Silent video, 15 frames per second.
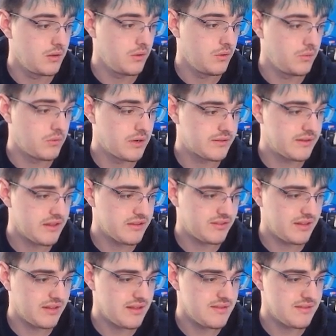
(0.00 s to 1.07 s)
What this
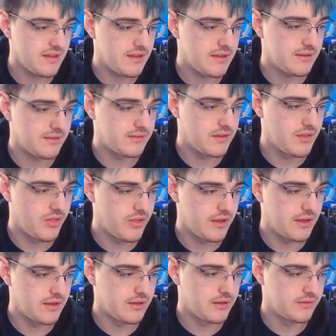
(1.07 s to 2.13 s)
is, is,
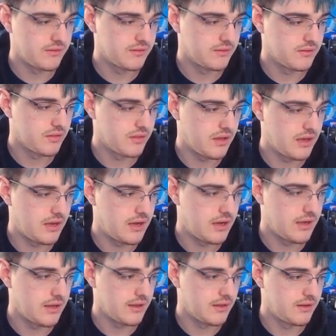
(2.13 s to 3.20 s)
is the,
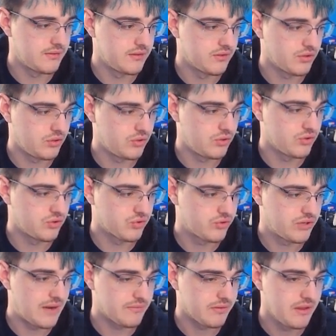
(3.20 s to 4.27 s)
is this whole
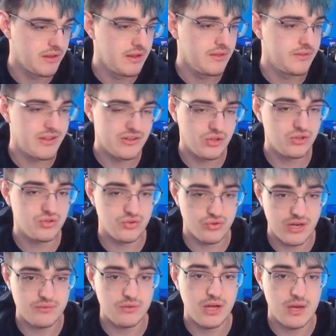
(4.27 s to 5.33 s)
script. This whole
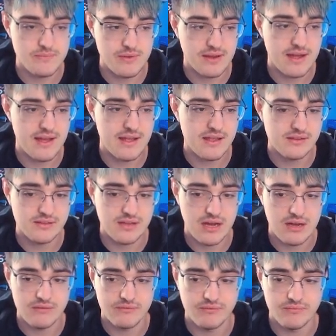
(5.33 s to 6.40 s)
script will help you guys,
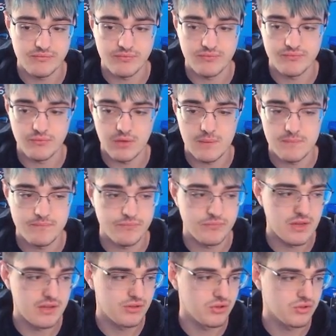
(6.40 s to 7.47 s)
um, help,
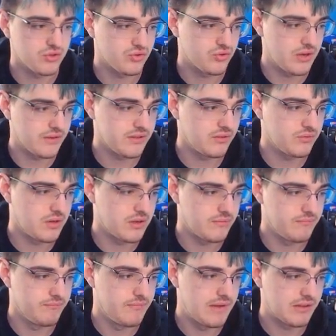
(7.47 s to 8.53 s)
this whole script is what
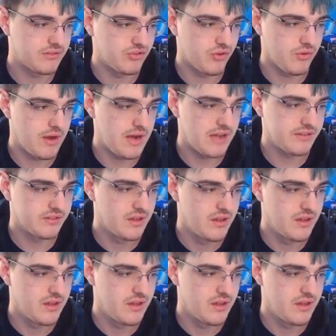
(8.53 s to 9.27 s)
makes the UIs